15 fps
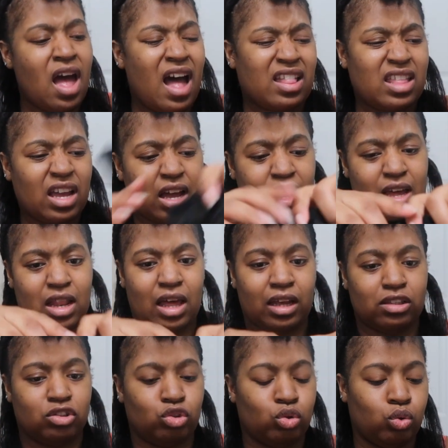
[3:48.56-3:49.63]
I think I got
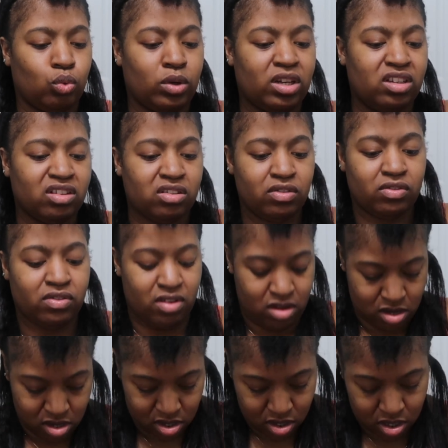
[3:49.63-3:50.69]
like 12
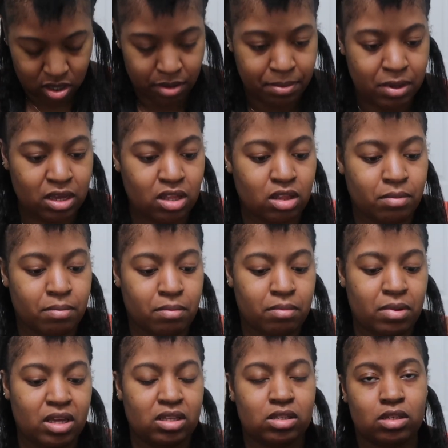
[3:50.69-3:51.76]
clip-in
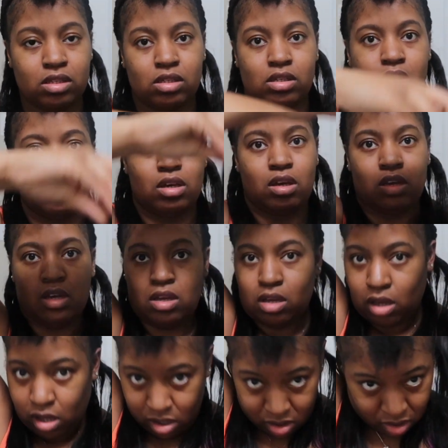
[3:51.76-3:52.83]
pieces.
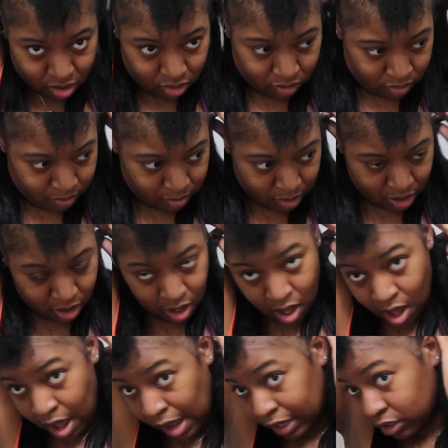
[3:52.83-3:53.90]
I don't know, but
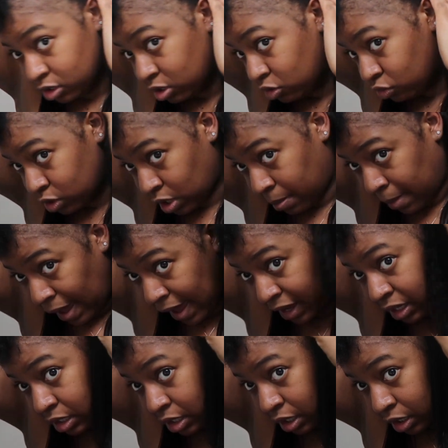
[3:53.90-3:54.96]
I do in the back,
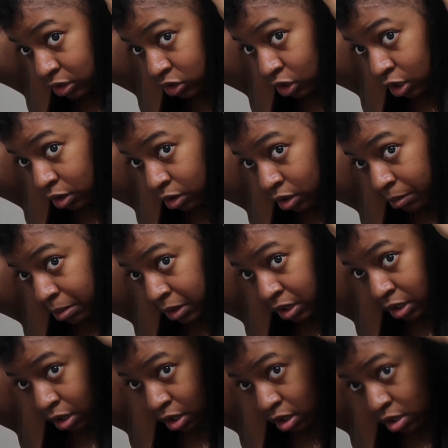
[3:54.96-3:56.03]
and then I start up
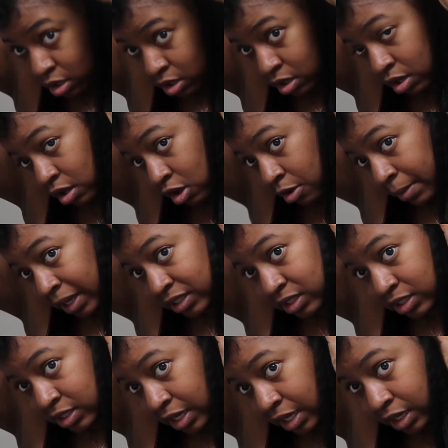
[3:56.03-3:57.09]
here on my
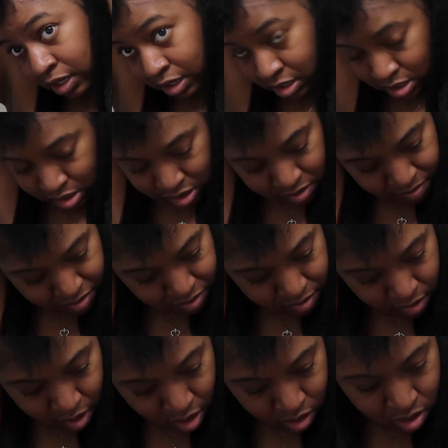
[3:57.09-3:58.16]
2nd clip
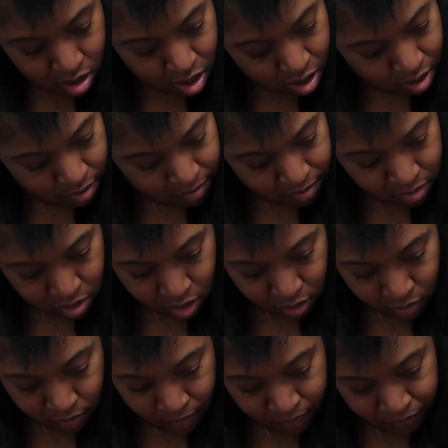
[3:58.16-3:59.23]
all the time.
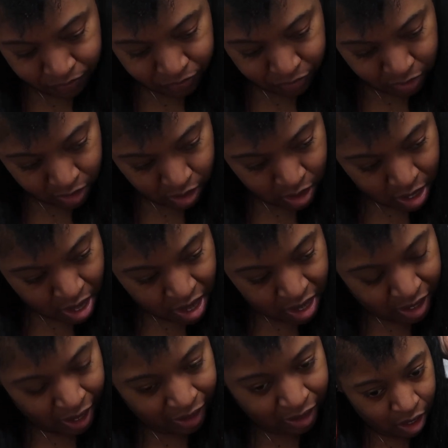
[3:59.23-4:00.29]
So,
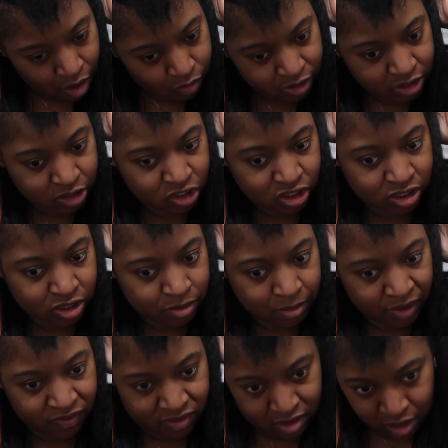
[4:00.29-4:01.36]
and always adjust them
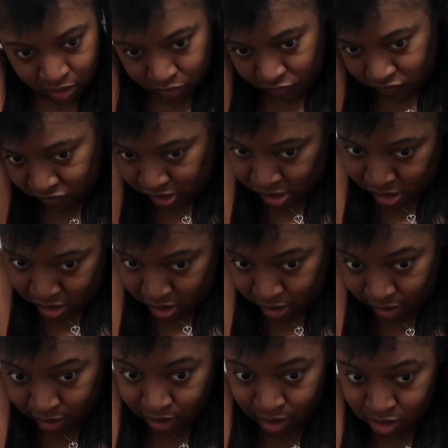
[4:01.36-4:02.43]
if they don't fit
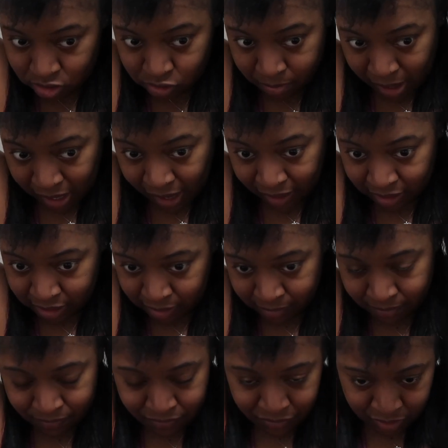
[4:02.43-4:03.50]
to my liking